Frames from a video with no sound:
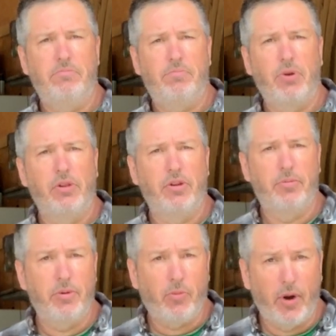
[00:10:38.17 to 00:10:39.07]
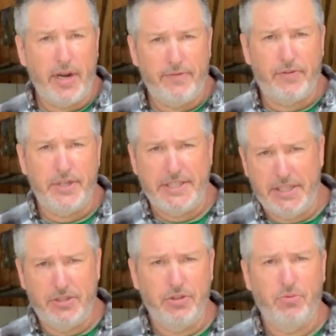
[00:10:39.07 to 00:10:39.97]
put a little bit more effort
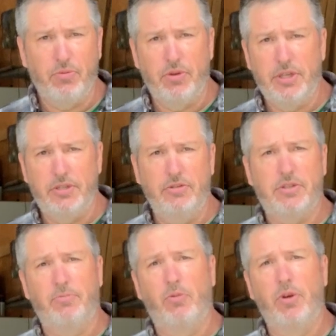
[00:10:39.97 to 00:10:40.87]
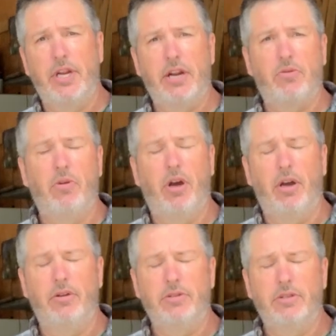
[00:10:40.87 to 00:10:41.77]
into the wood, do some
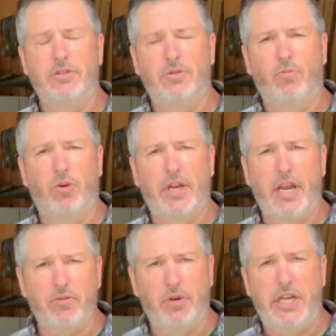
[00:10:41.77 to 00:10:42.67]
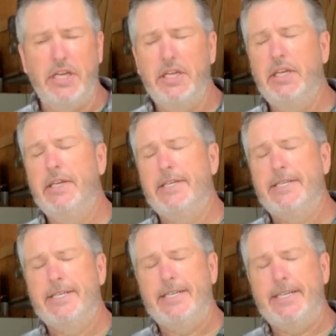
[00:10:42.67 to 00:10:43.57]
some work equity,
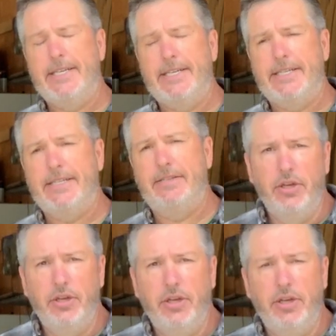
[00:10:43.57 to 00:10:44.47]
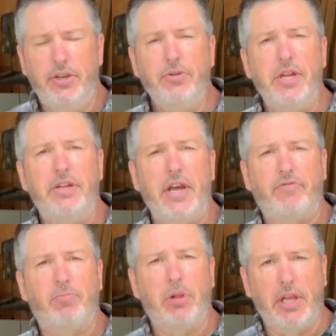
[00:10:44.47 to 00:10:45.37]
and you'll need to have
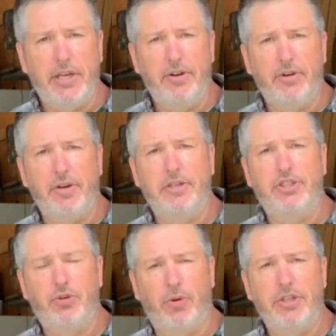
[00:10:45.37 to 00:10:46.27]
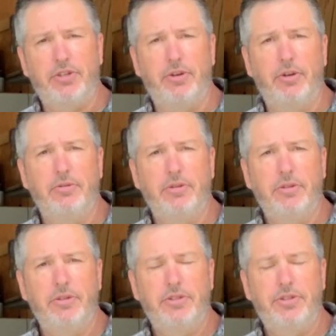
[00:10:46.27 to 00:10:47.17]
a planer and a jointer
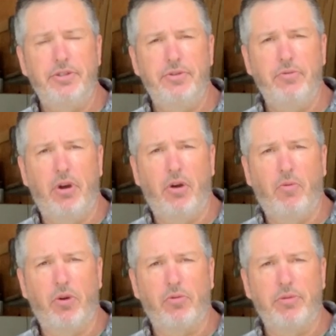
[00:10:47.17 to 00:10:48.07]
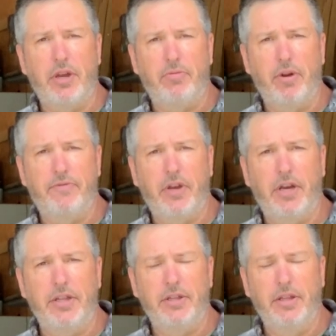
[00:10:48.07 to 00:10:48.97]
to work with that rough
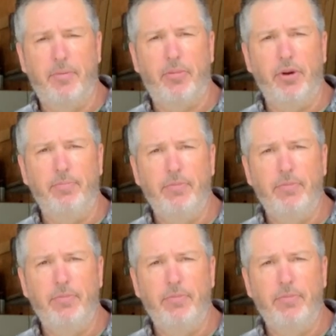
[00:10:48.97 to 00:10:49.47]
cut lumber.